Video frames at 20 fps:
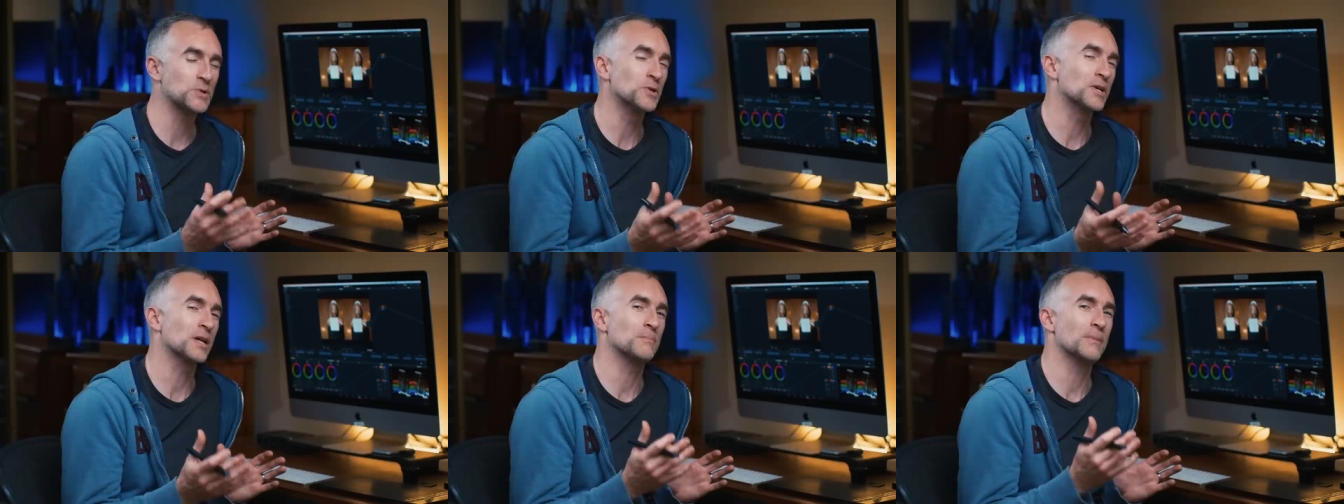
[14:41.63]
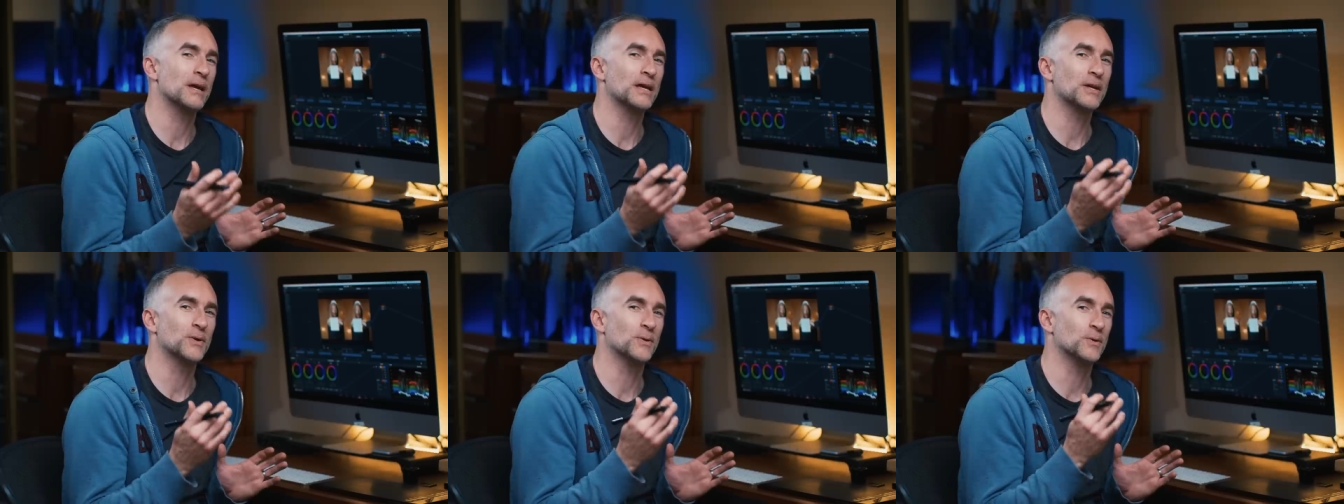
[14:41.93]
you can
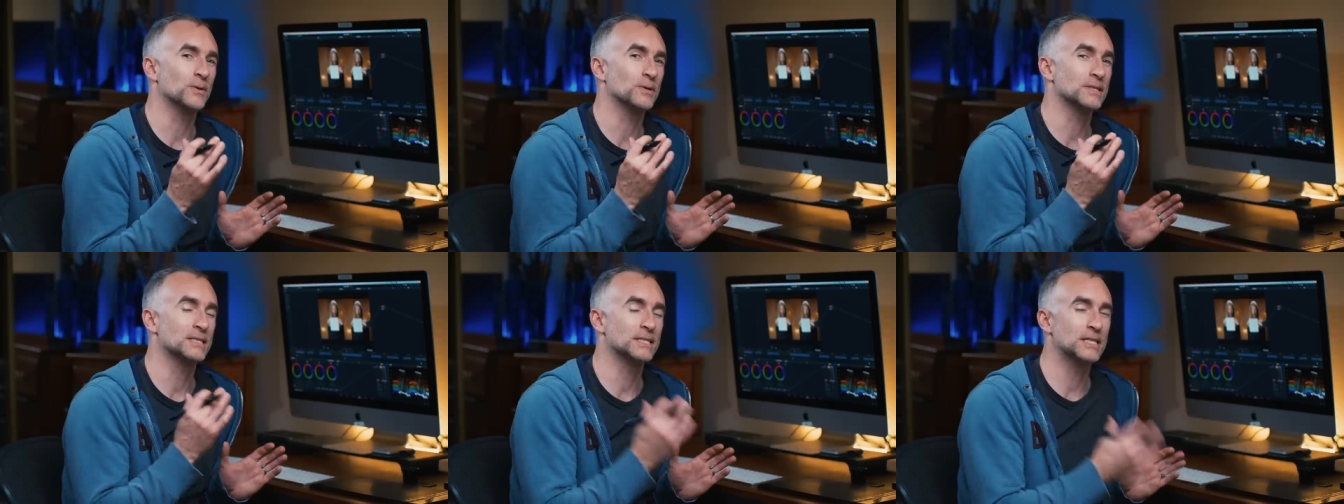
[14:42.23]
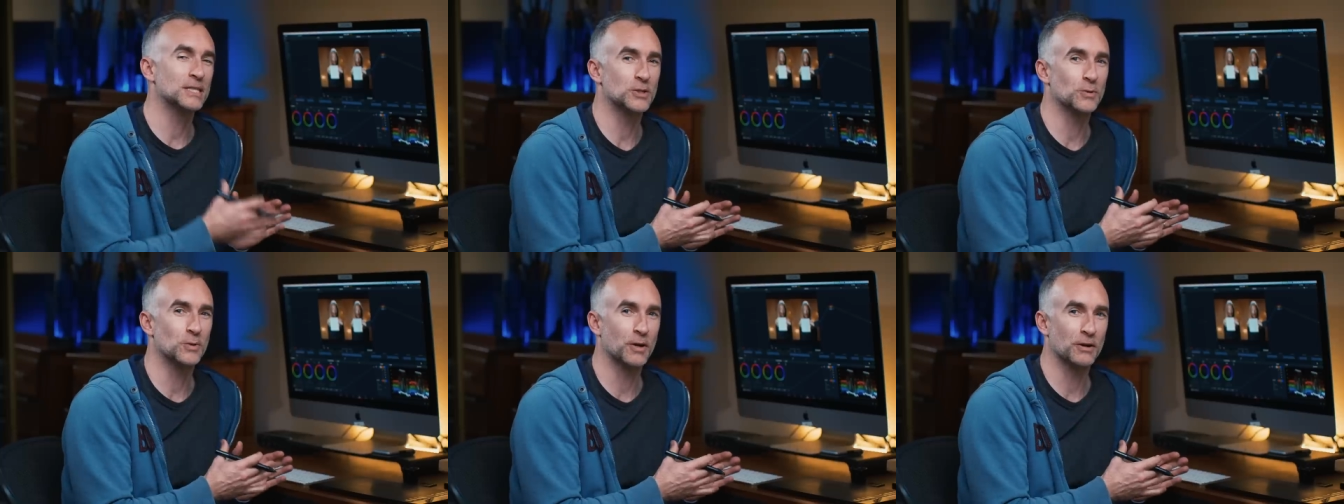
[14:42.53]
make your
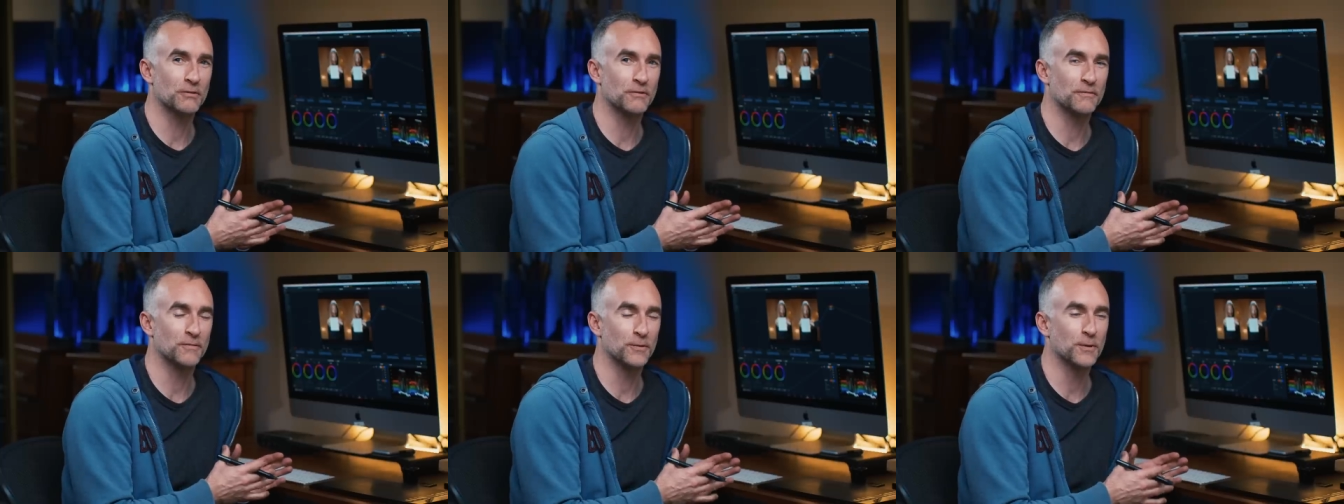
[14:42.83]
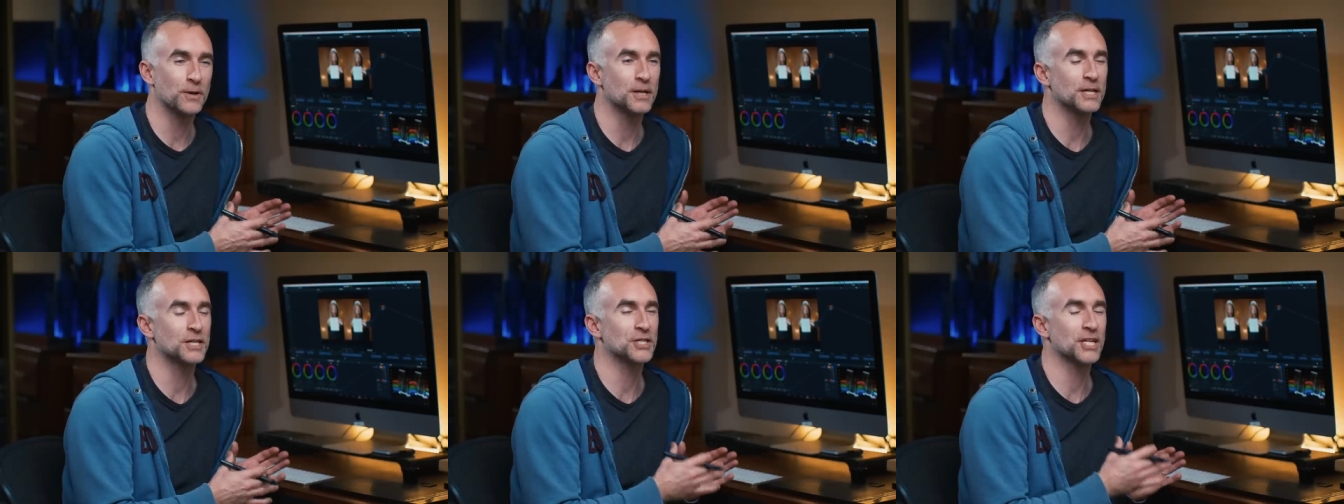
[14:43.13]
C200
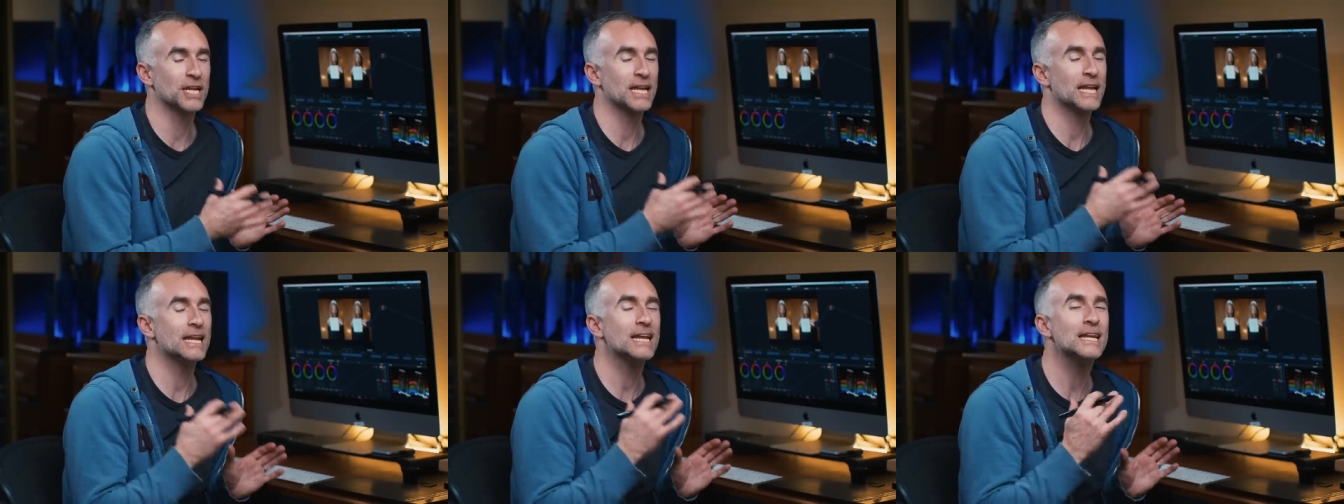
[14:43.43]
footage